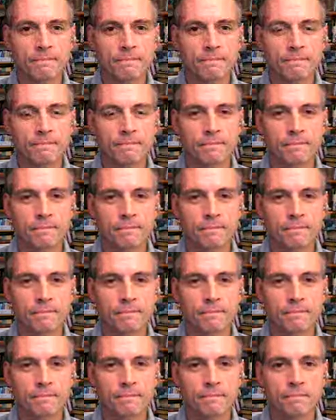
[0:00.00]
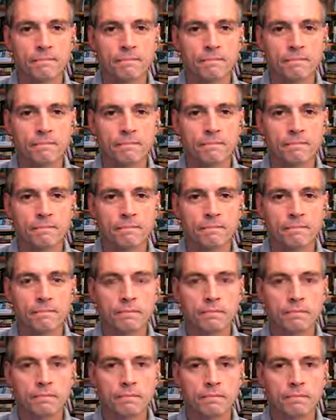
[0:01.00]

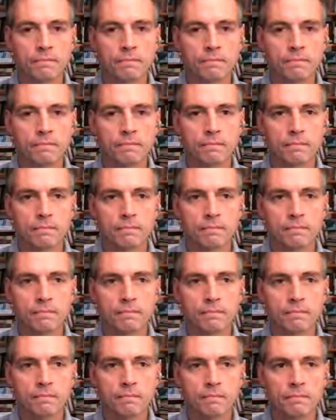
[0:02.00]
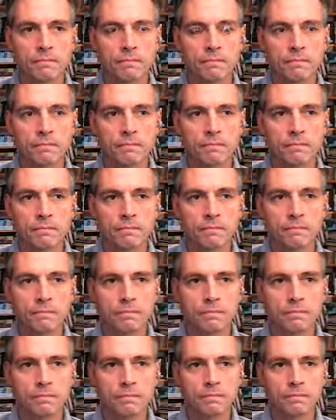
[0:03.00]

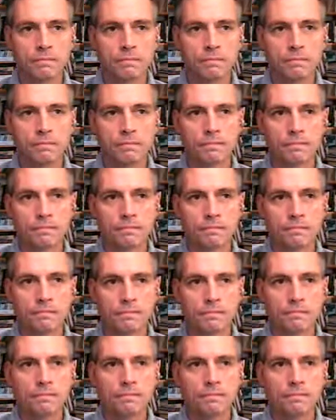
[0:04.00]
No words are spoken by the person on screen.